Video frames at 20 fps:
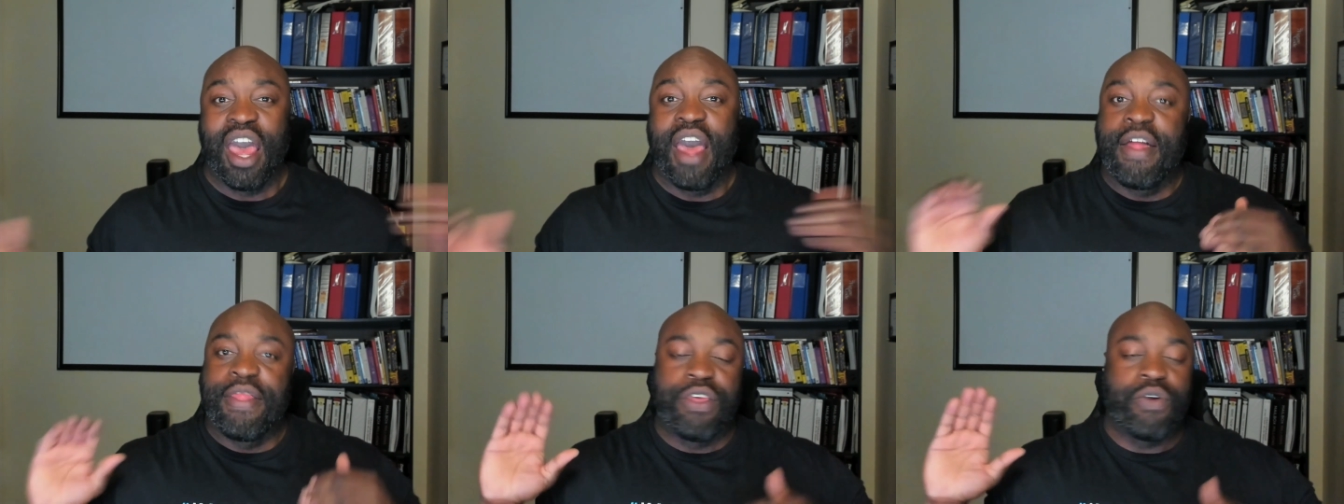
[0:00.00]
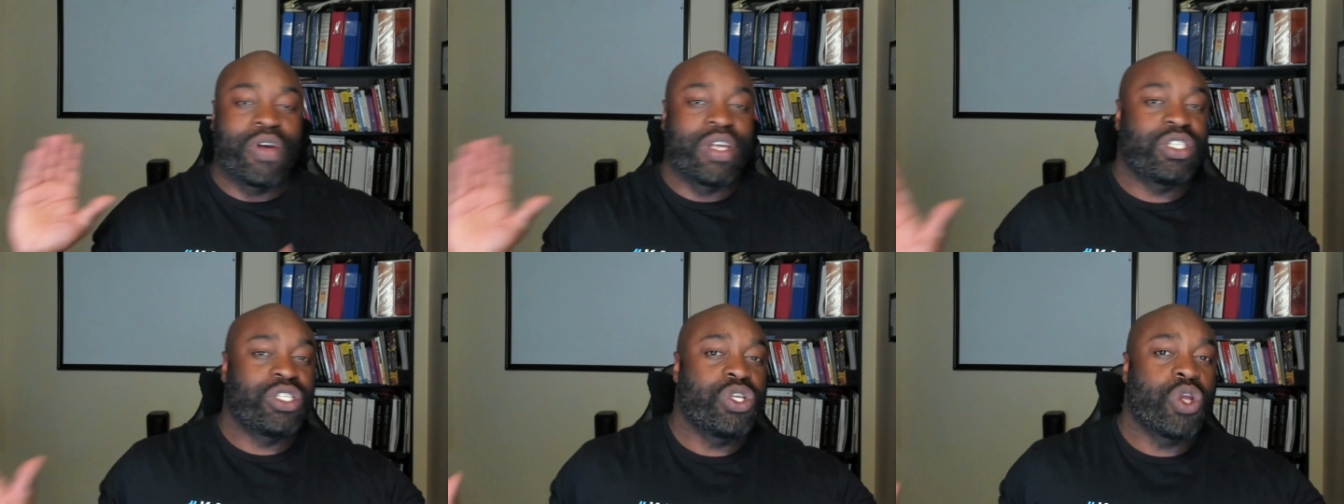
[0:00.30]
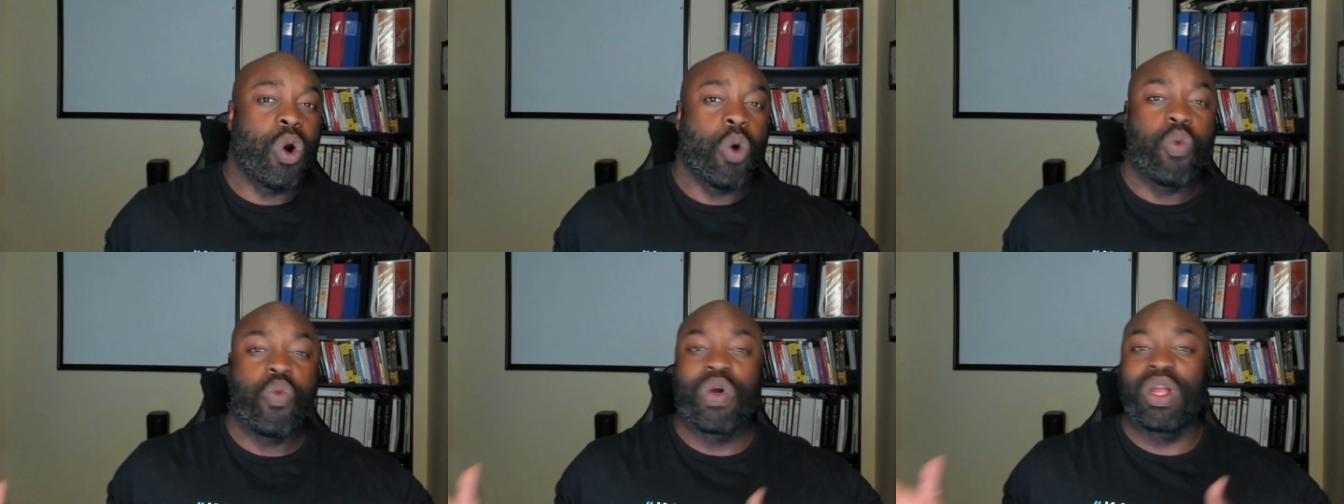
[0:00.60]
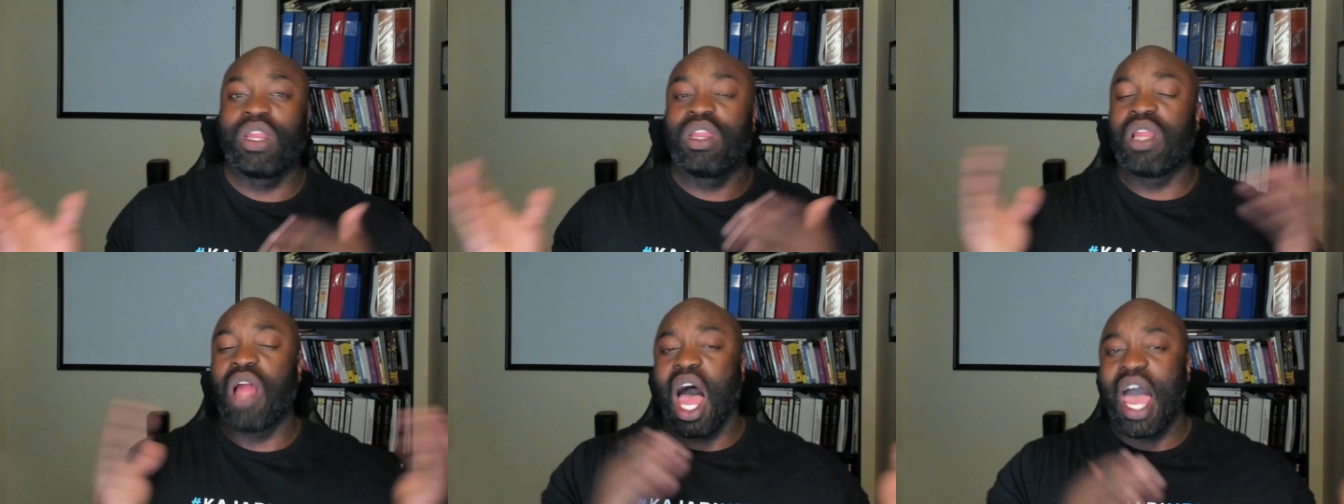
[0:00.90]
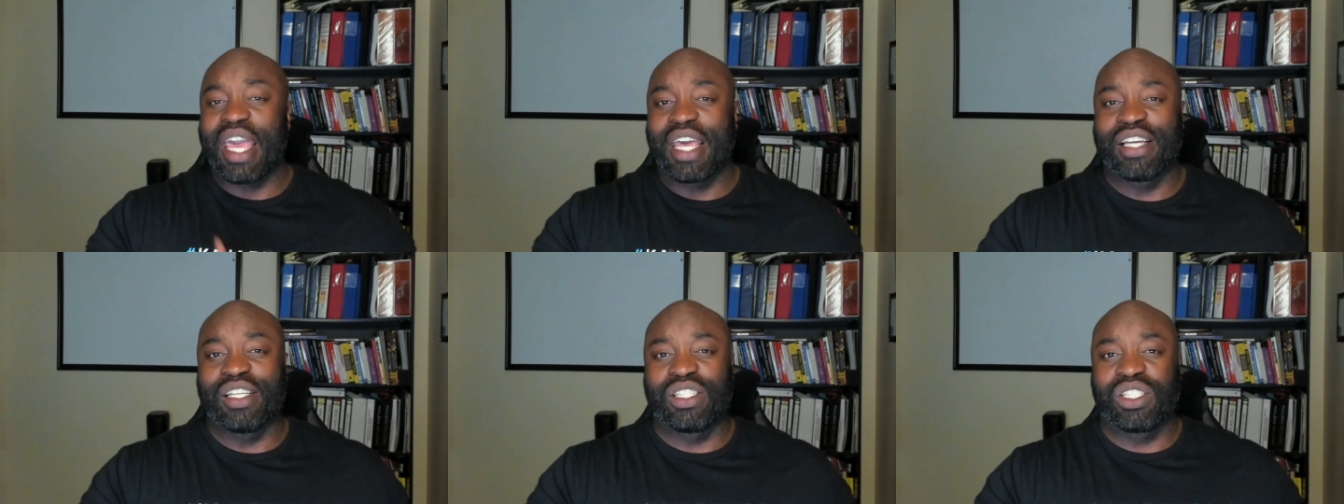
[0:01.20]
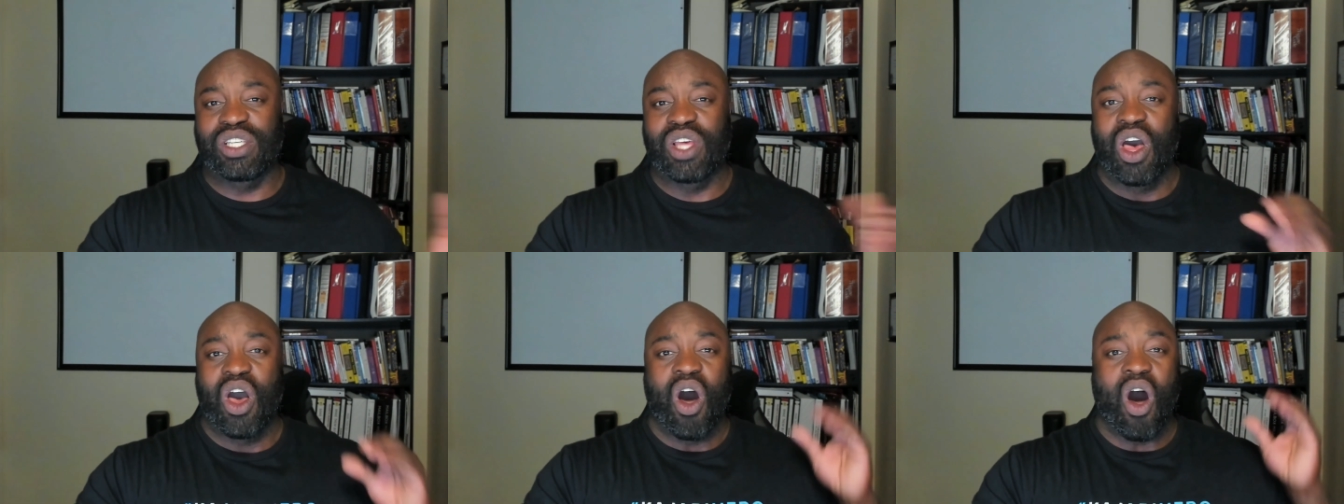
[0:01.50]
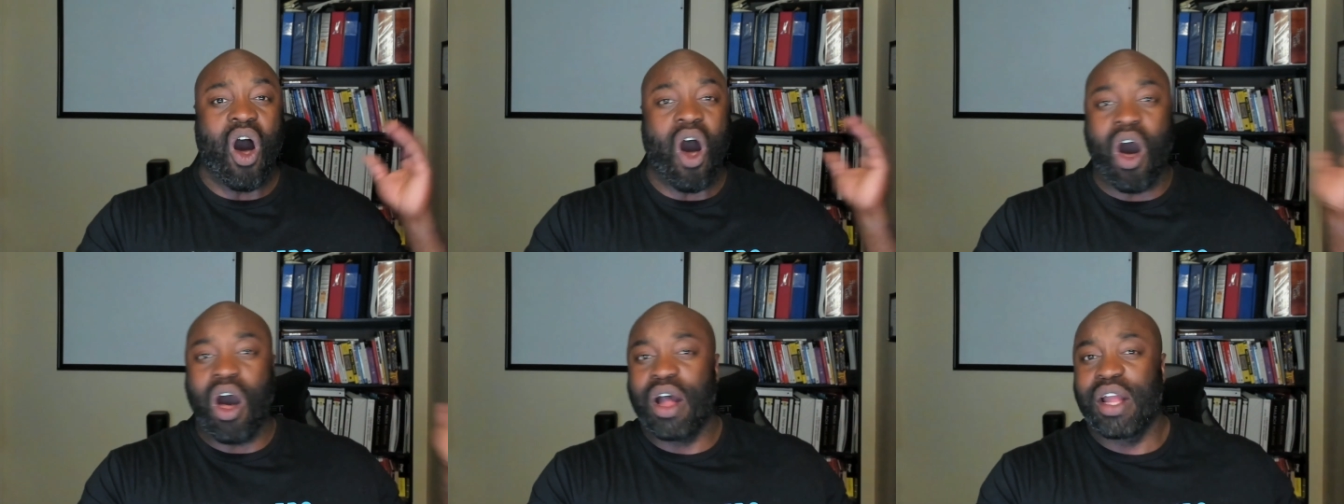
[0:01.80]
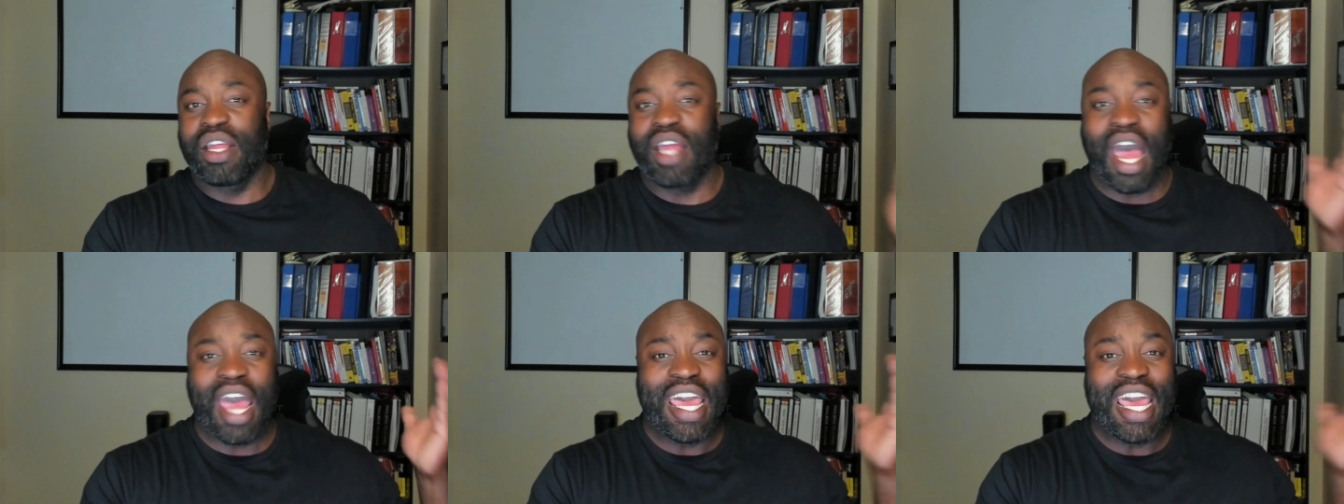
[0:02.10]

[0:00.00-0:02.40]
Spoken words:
There is no reliance on